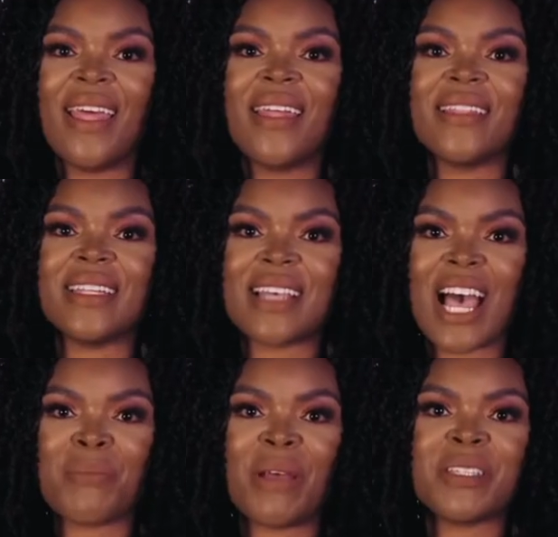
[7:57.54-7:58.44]
The
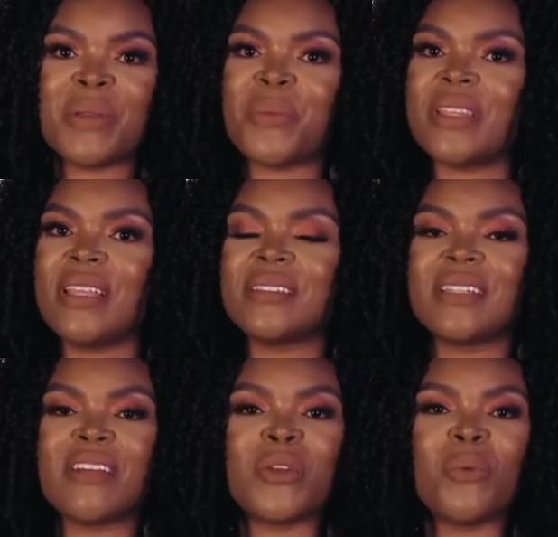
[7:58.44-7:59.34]
time I've spent with each
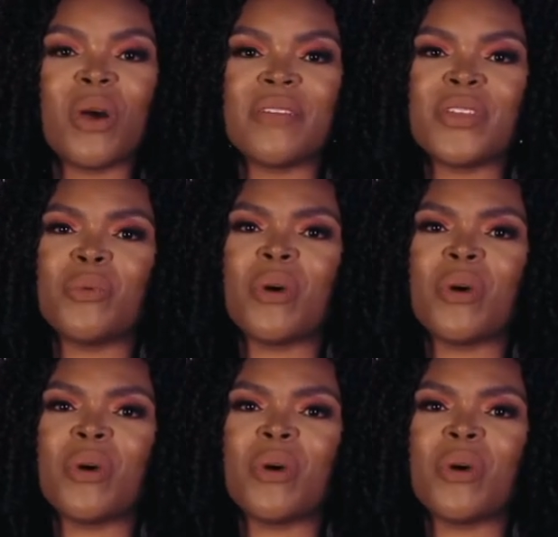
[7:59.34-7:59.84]
and every one of you will